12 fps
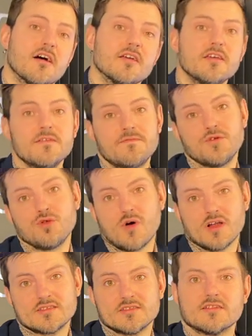If you
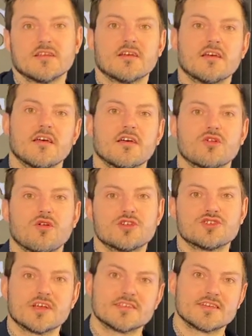want, the
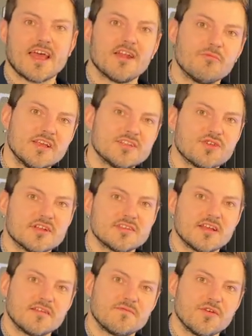contracts can be
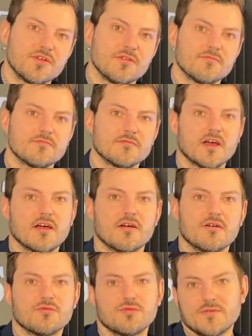translated for you.
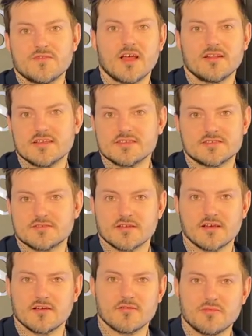We've done this
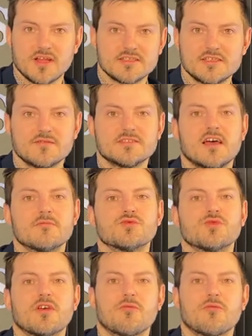plenty of times with our